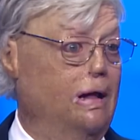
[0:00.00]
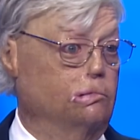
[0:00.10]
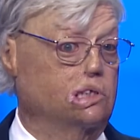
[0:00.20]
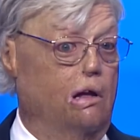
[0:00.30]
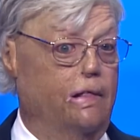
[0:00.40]
That
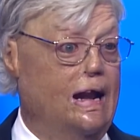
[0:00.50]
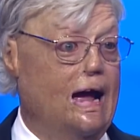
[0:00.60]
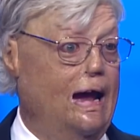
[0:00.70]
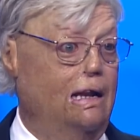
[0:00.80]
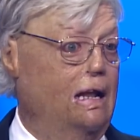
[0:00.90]
was all that
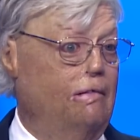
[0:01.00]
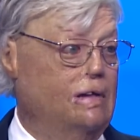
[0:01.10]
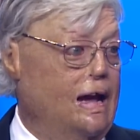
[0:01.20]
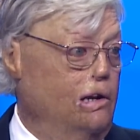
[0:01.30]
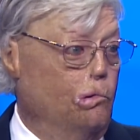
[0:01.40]
I had left.
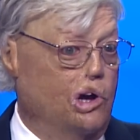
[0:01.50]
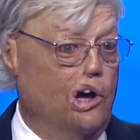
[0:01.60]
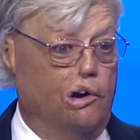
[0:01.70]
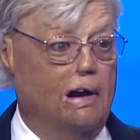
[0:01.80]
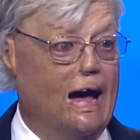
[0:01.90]
I had no
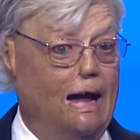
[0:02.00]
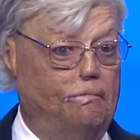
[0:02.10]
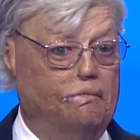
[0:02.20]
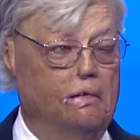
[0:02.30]
gun or knife.